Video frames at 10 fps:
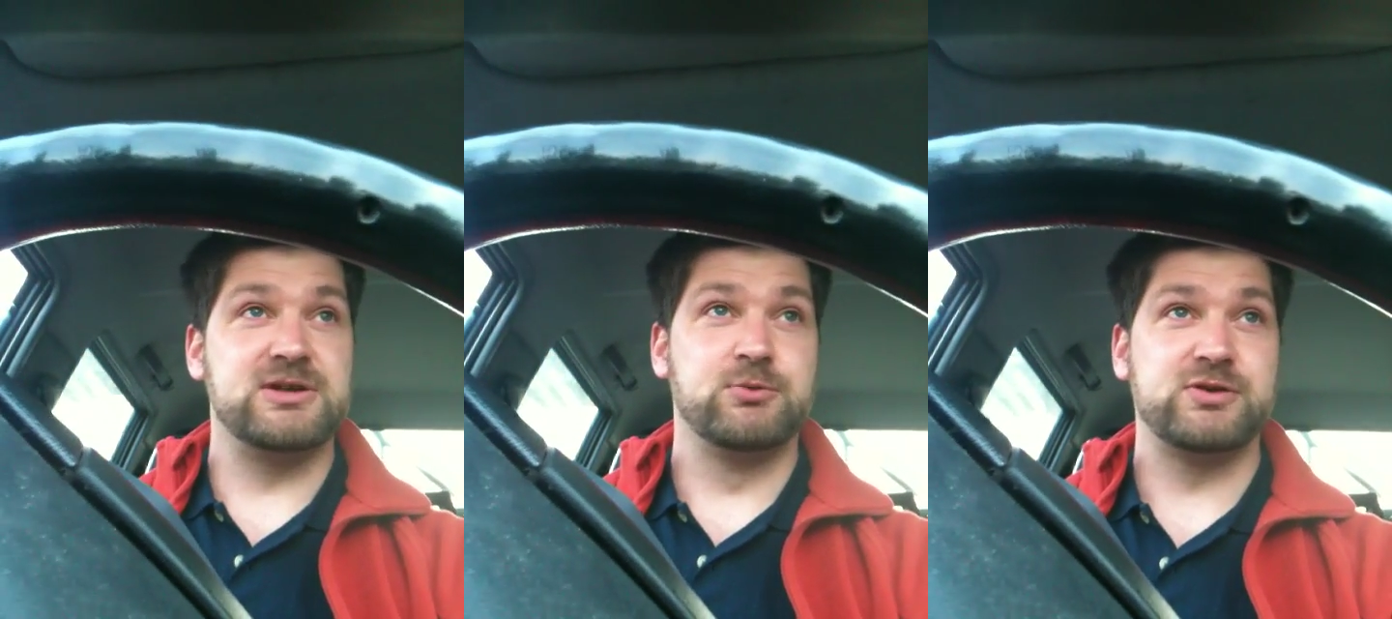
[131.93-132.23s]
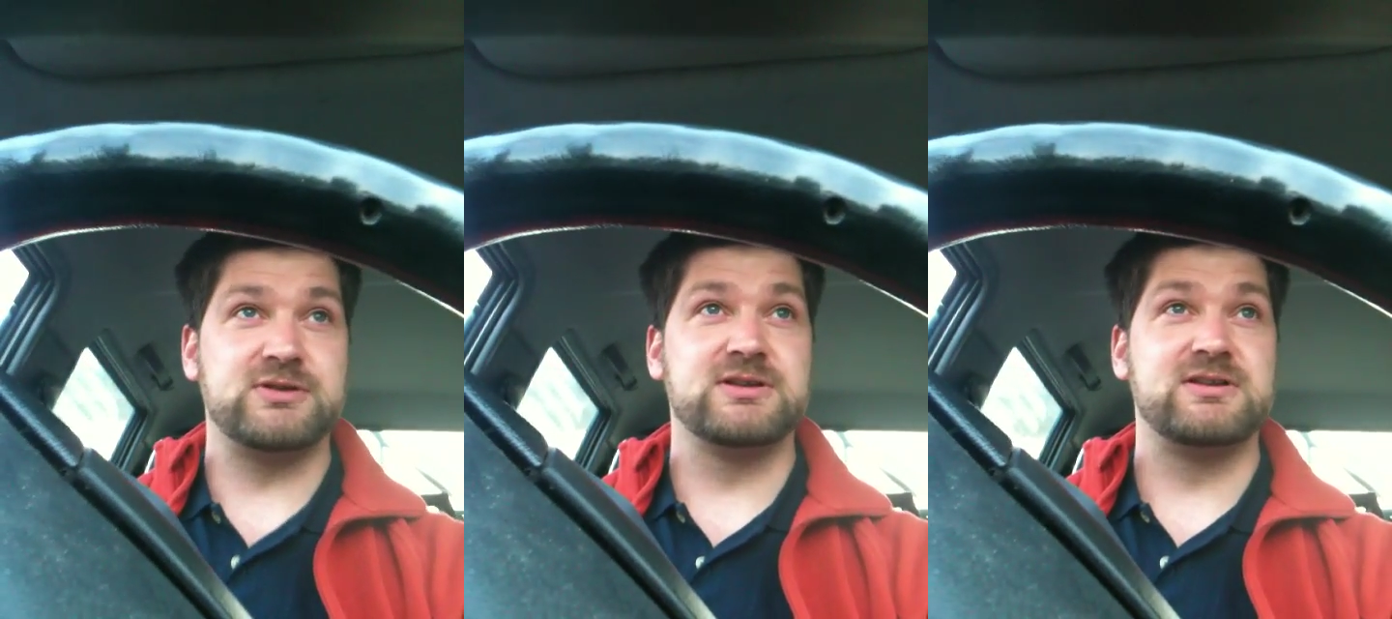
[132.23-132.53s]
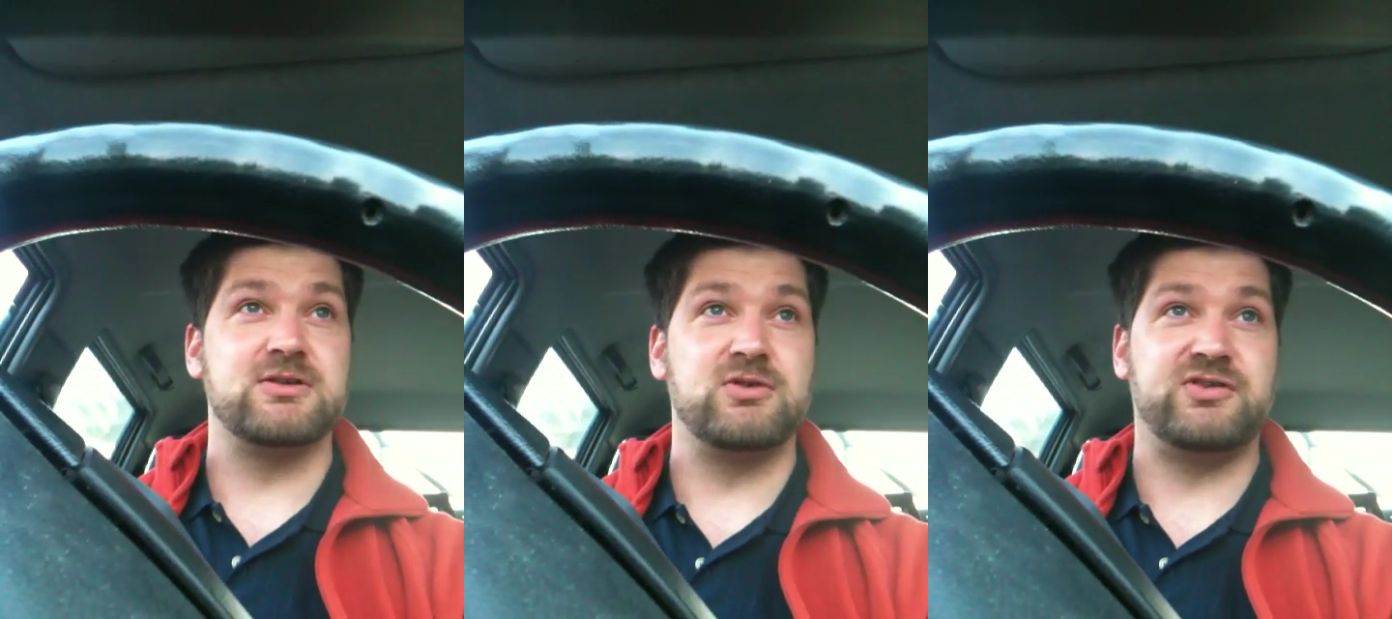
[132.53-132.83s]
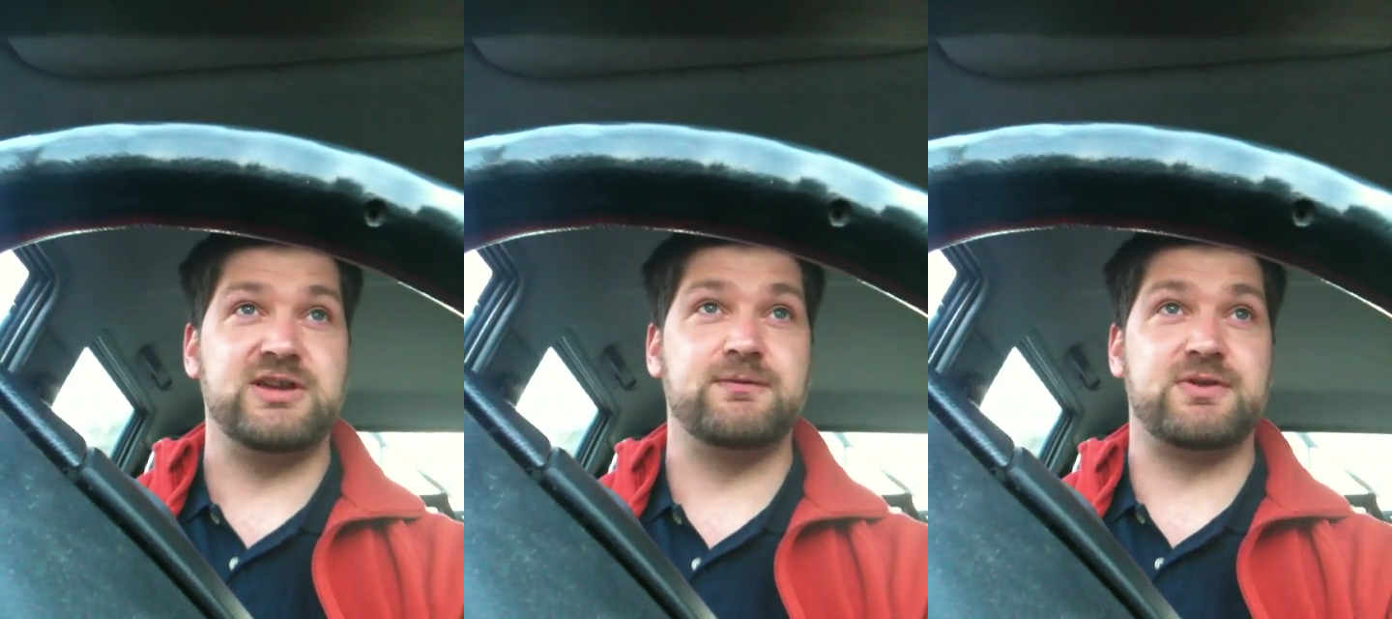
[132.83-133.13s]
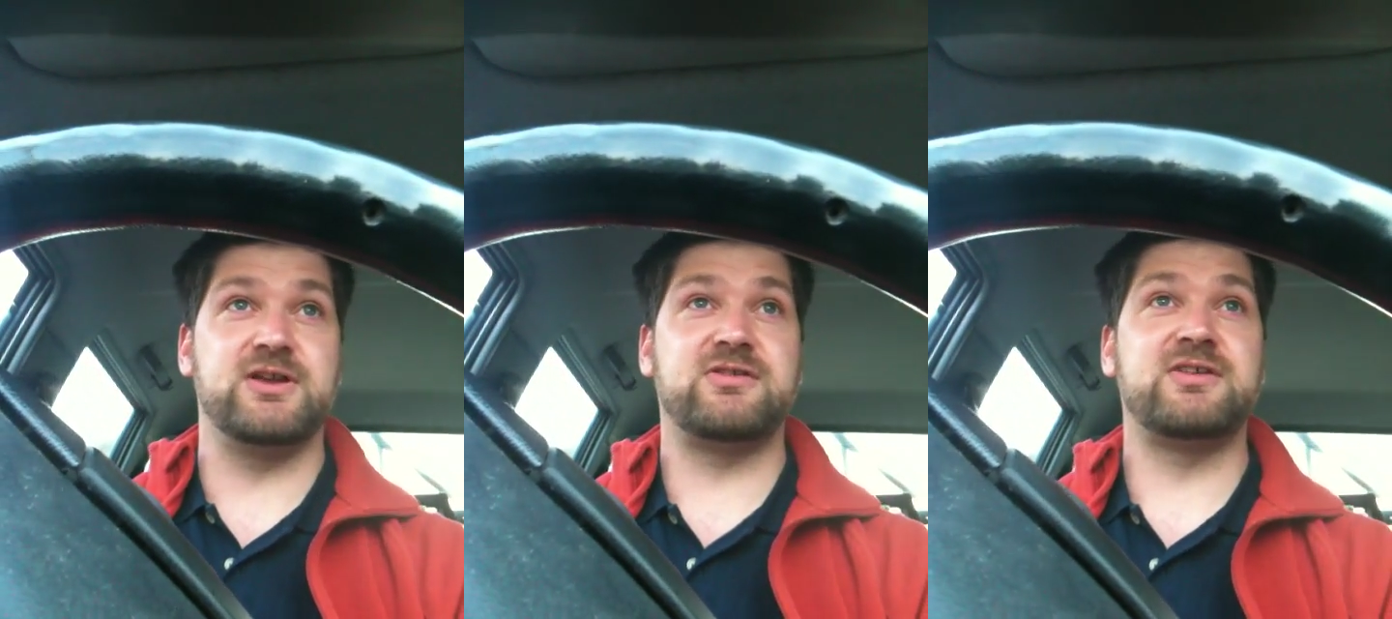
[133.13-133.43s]
You wouldn't receive
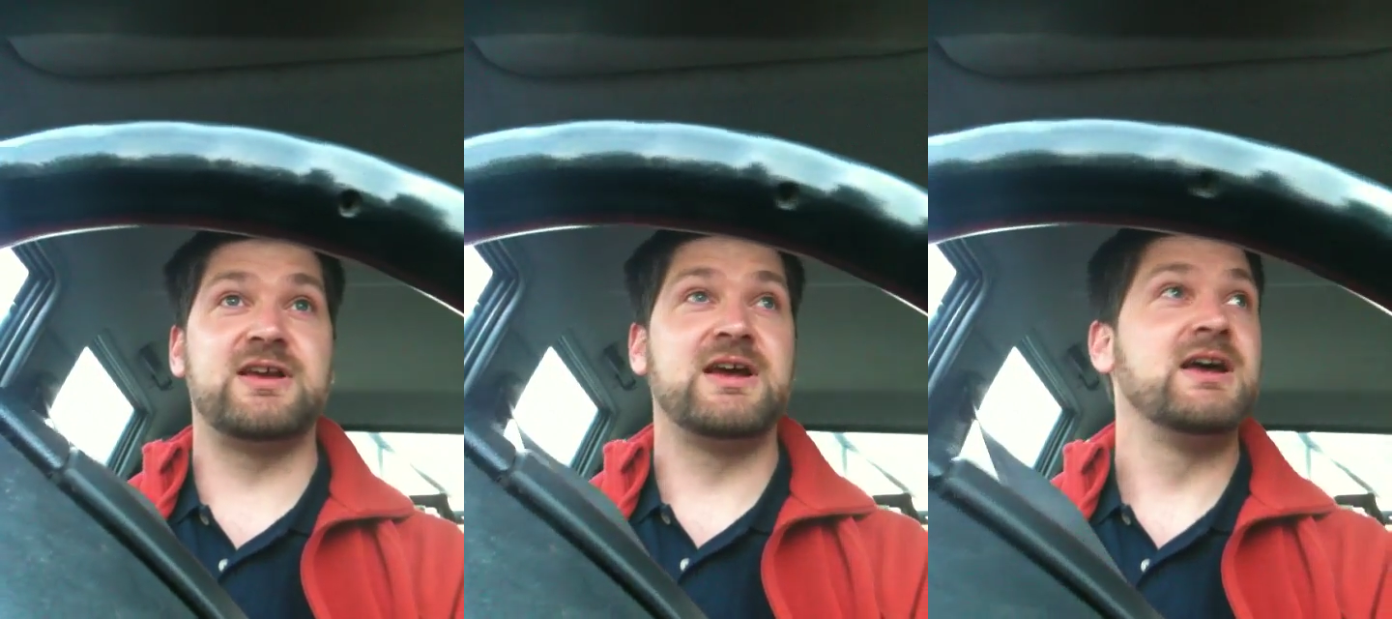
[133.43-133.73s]
this